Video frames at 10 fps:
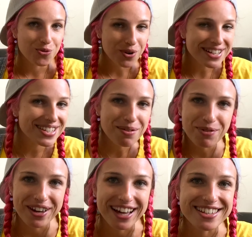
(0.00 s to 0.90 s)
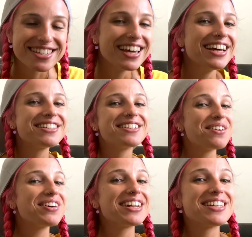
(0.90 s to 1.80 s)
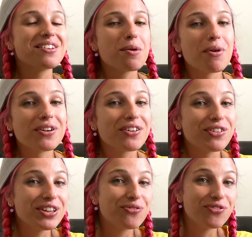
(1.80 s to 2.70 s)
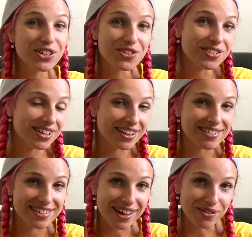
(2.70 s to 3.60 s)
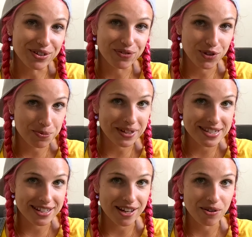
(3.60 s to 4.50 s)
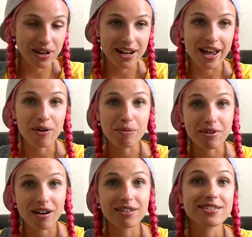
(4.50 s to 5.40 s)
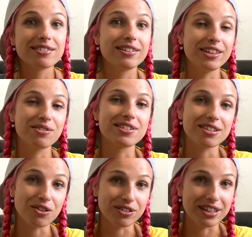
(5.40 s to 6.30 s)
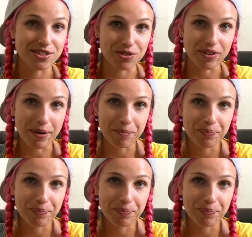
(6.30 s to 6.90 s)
What's up, you guys? Today I'm gonna tell you about a great feature that I discovered a few months ago and now I'm constantly using it on Instagram.